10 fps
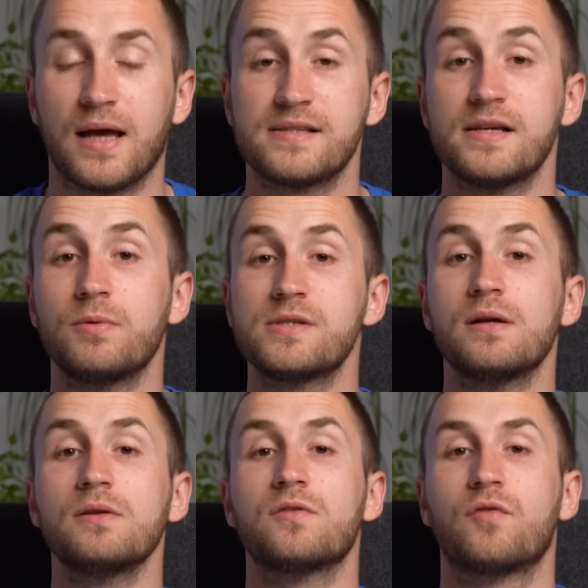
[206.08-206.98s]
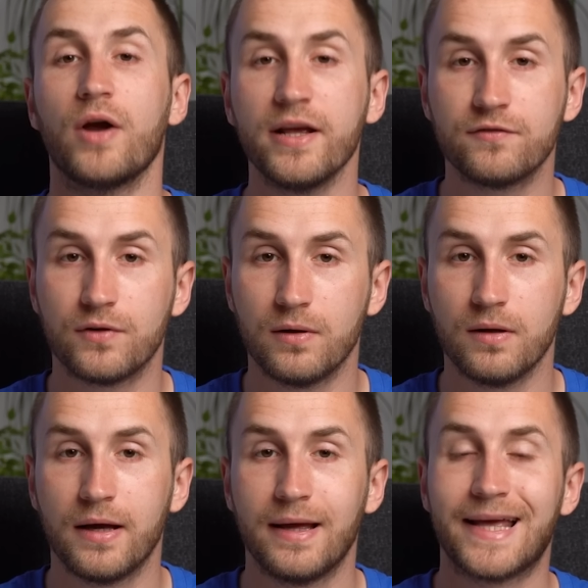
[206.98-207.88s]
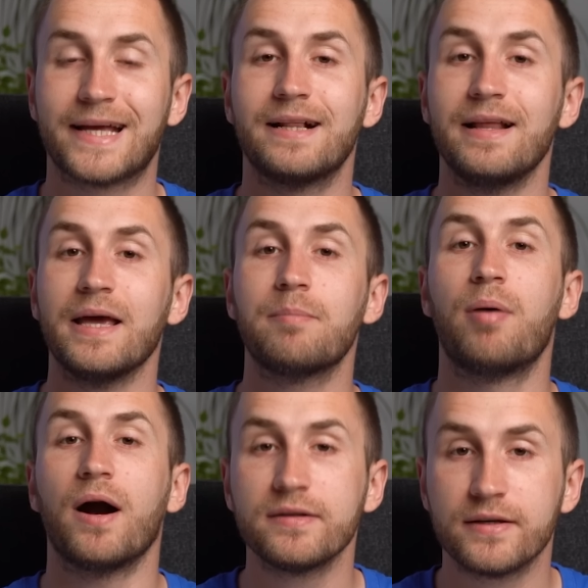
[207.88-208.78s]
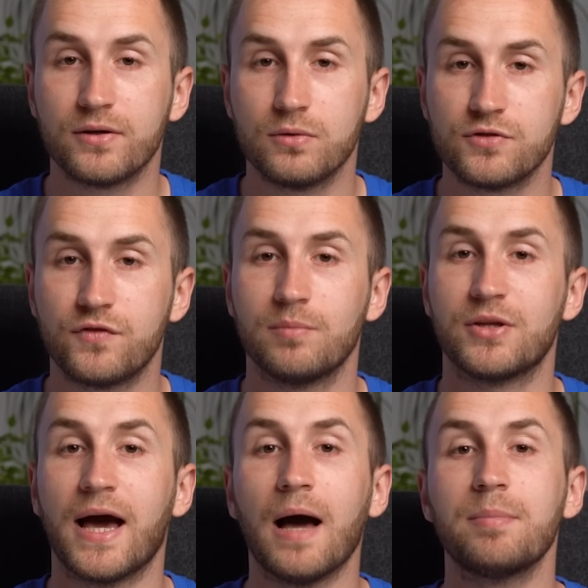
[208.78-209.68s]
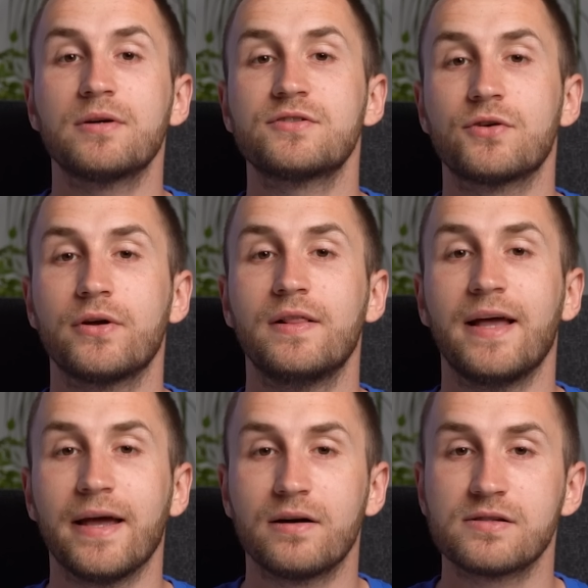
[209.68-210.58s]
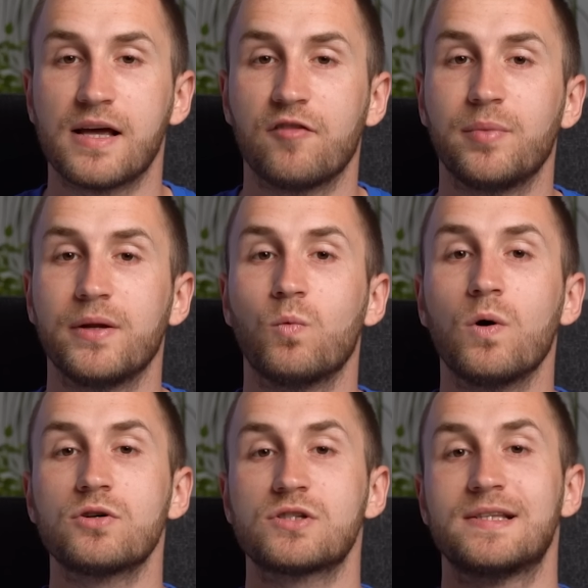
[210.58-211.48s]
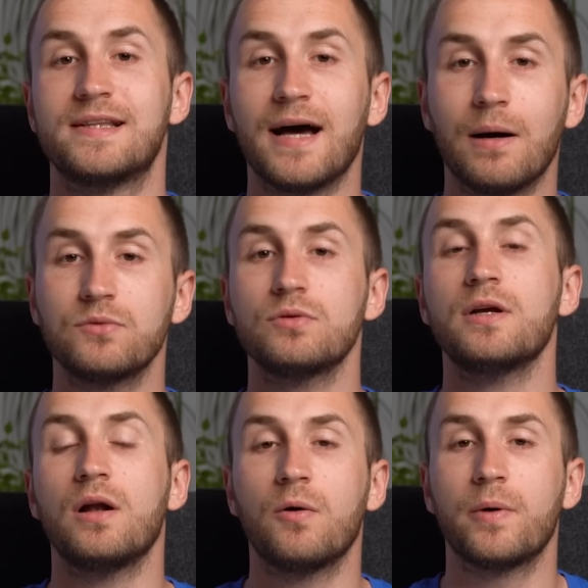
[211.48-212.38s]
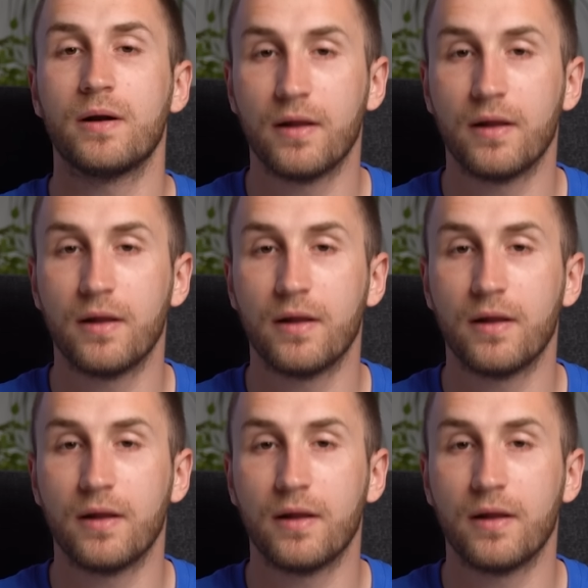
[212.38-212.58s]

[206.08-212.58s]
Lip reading: As a result of rainfall, clay particles from the upper soil layers have been washed down to the lower